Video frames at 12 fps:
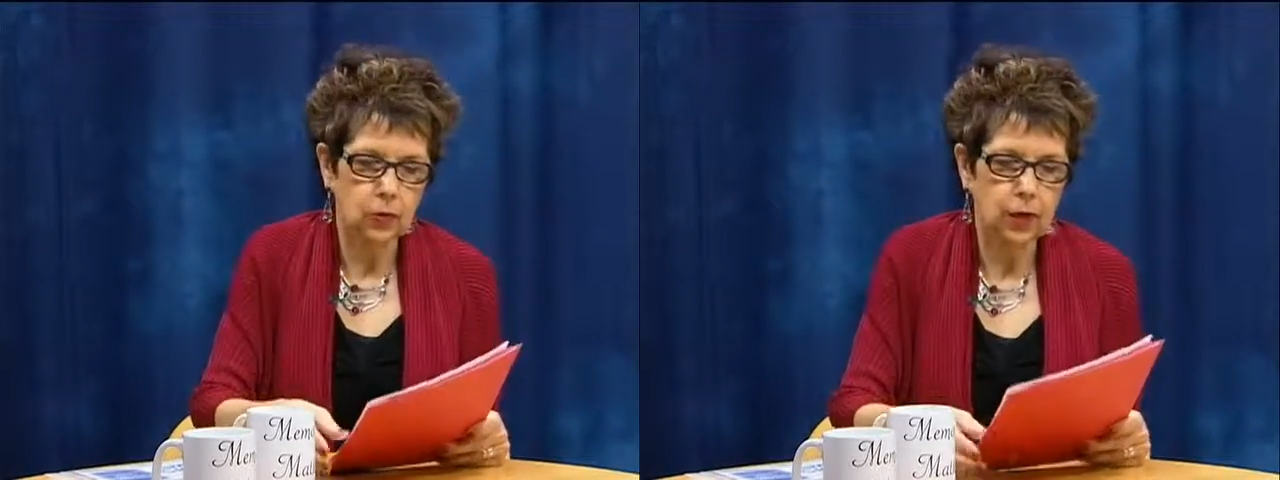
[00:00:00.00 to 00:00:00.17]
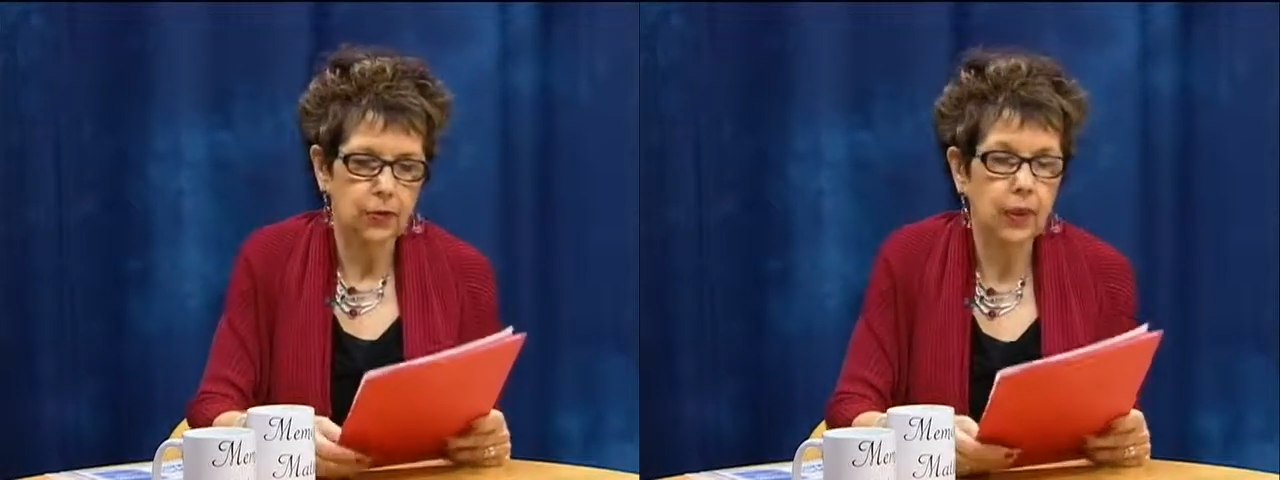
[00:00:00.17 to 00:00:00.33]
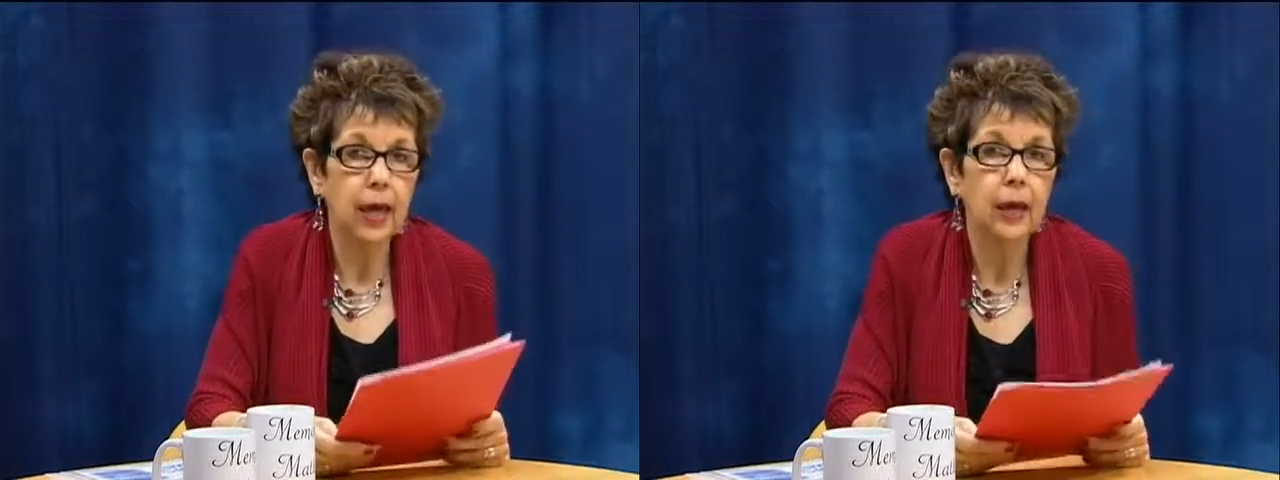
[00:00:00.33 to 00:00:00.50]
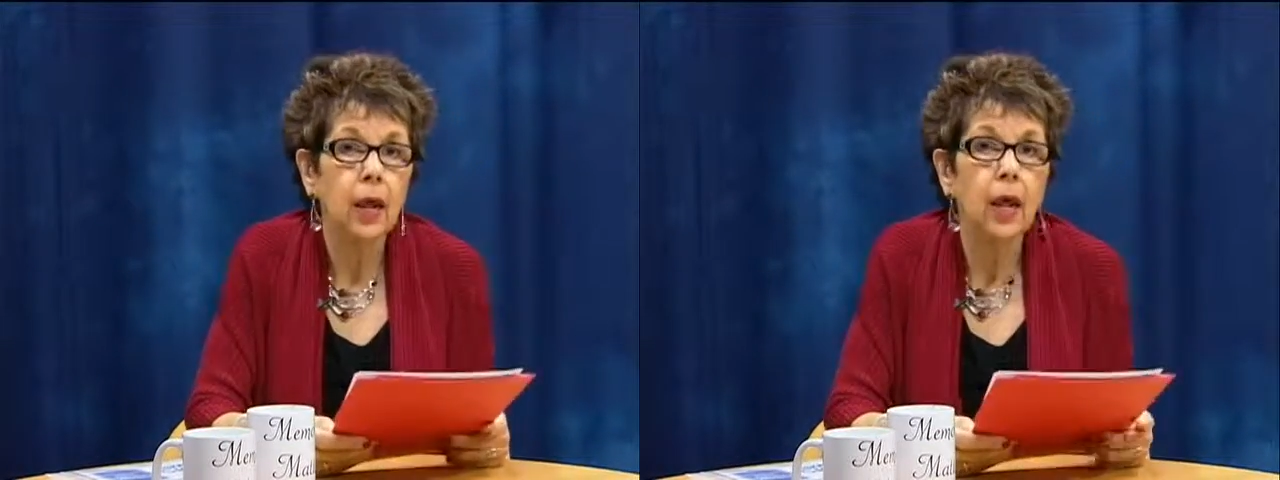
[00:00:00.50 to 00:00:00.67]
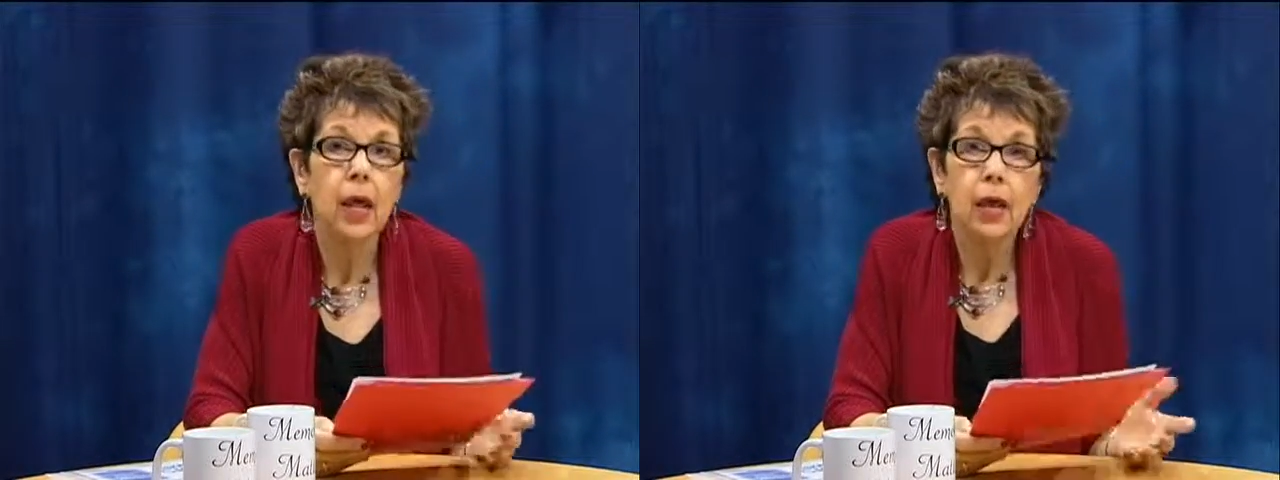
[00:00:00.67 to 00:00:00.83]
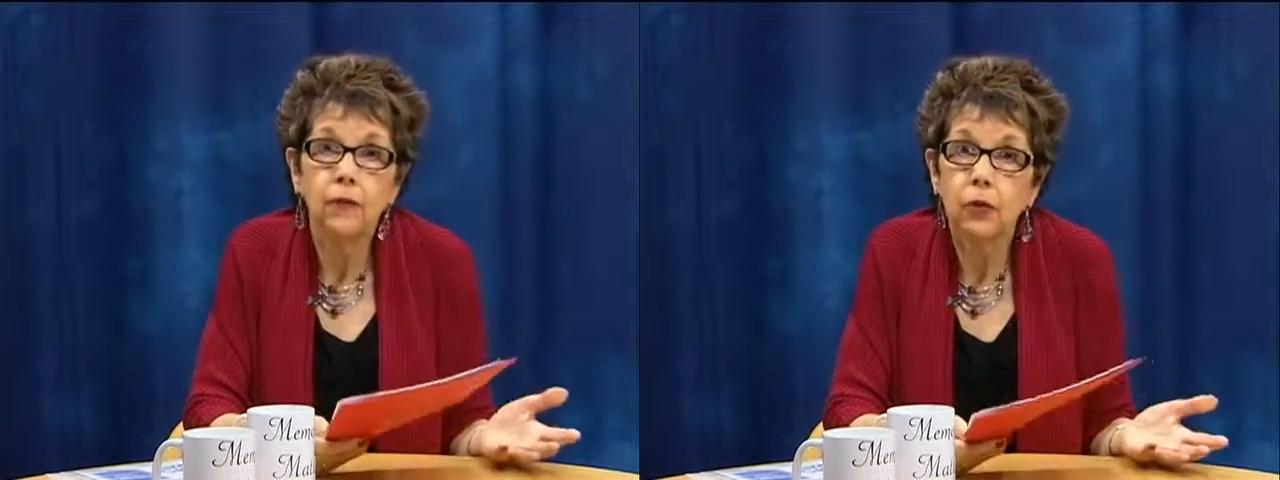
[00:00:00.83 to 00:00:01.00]
And then
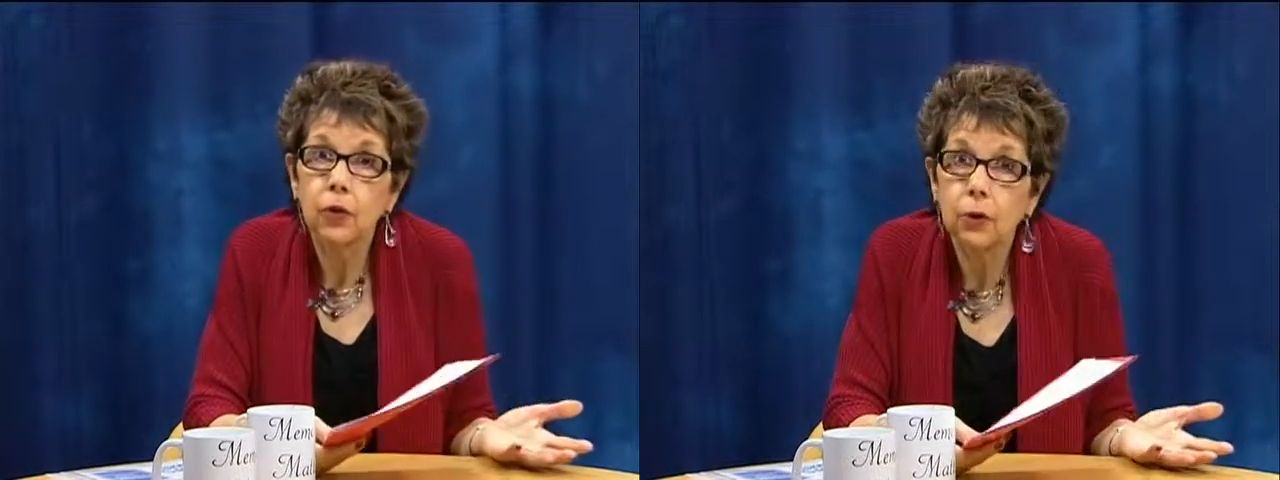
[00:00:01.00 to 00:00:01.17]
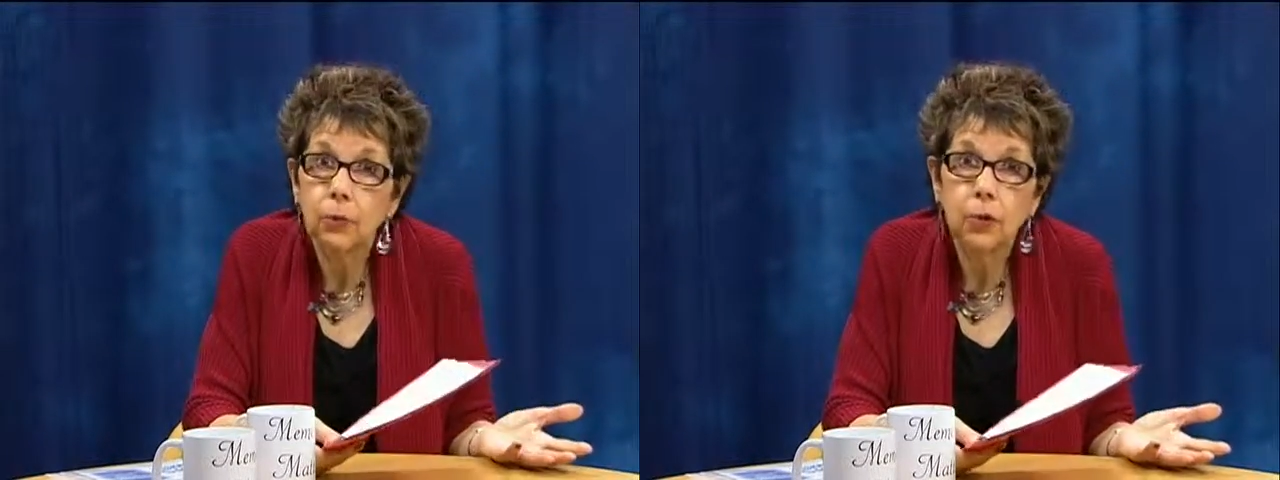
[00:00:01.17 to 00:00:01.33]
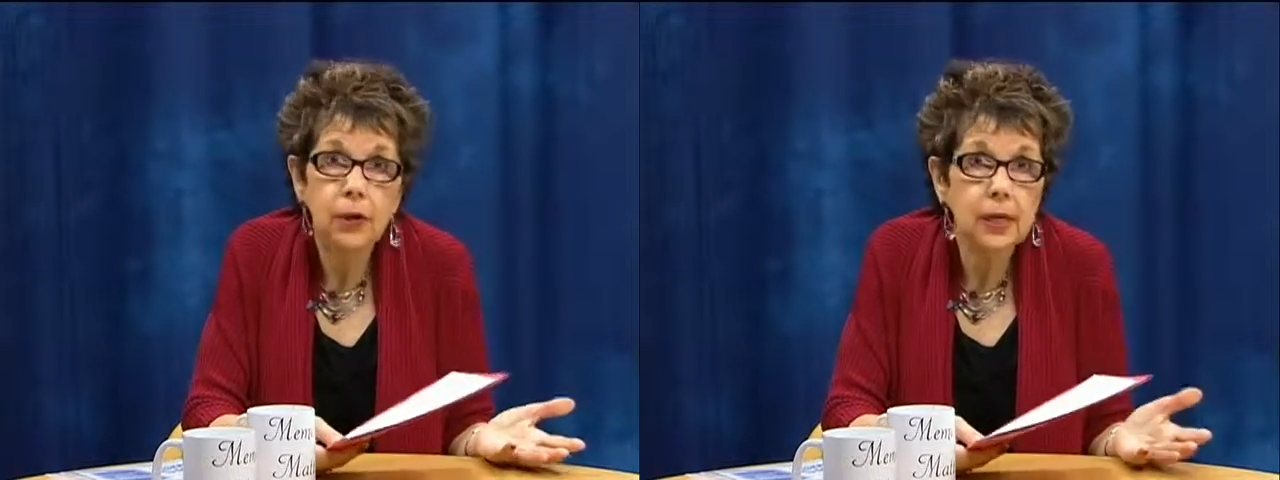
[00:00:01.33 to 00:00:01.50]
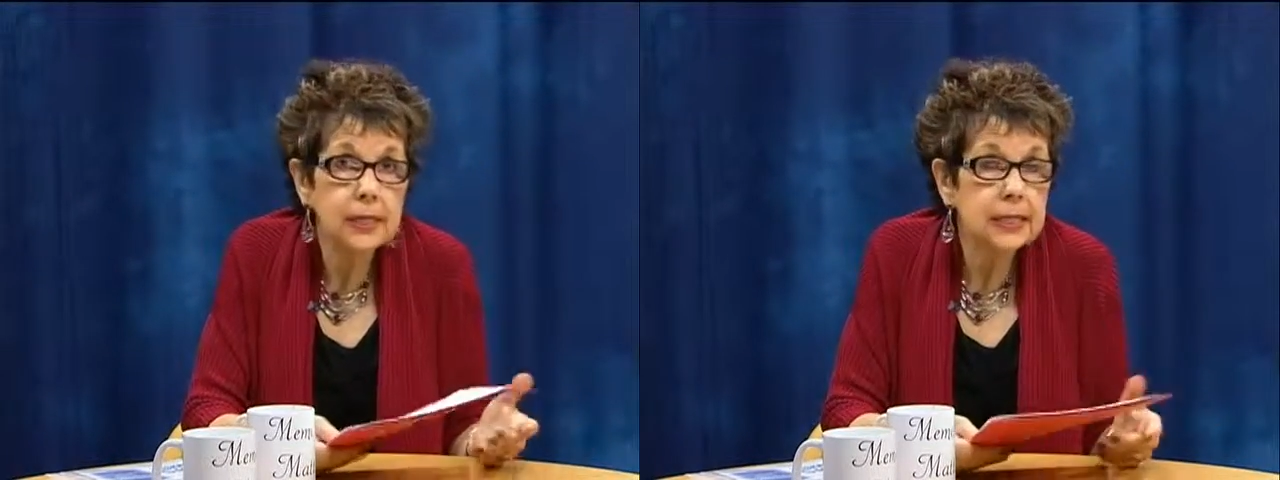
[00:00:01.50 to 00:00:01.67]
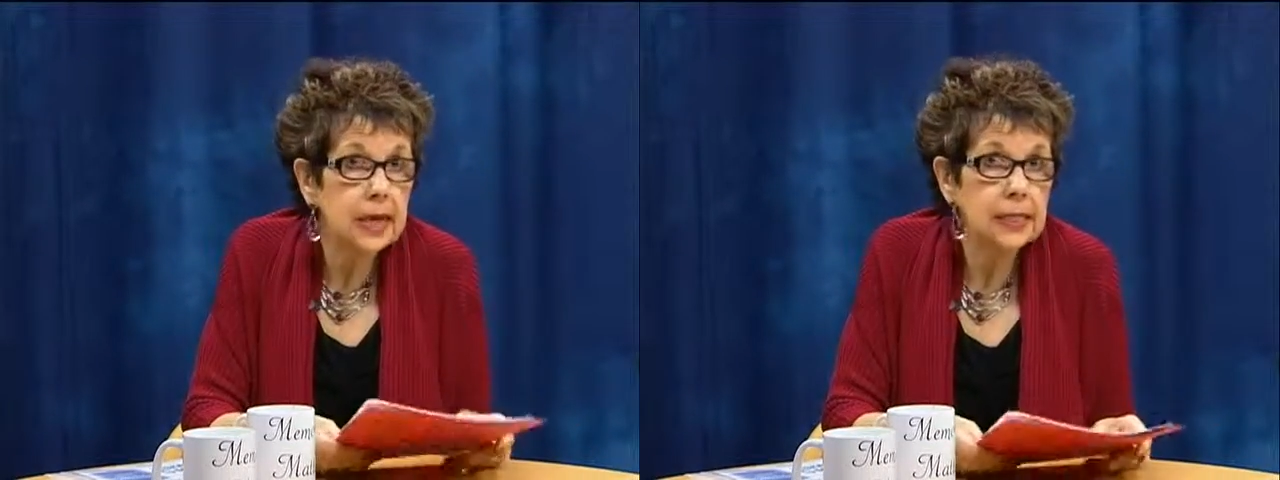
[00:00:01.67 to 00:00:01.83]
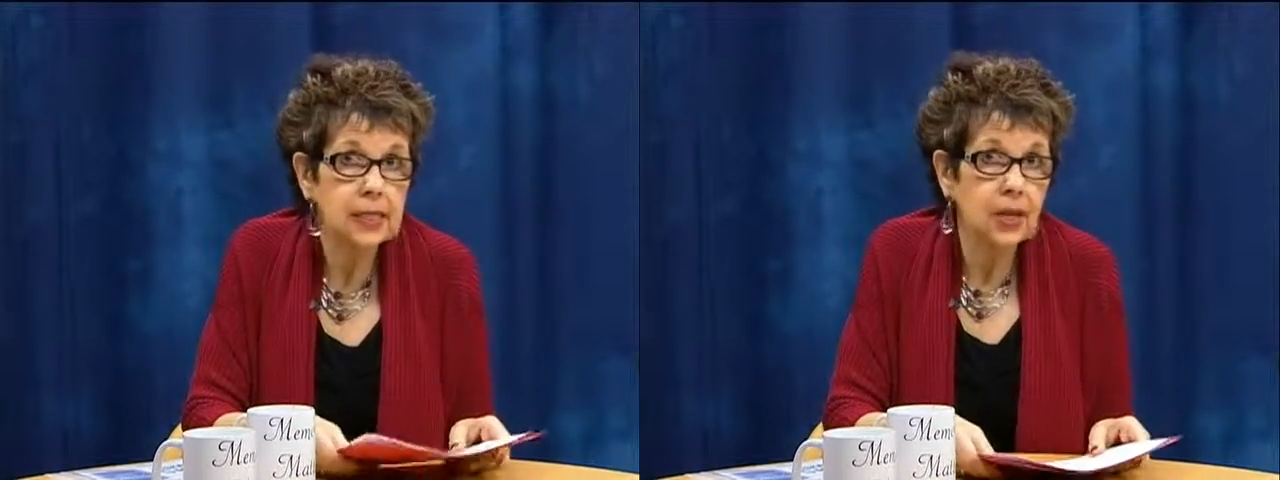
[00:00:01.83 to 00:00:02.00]
if your community does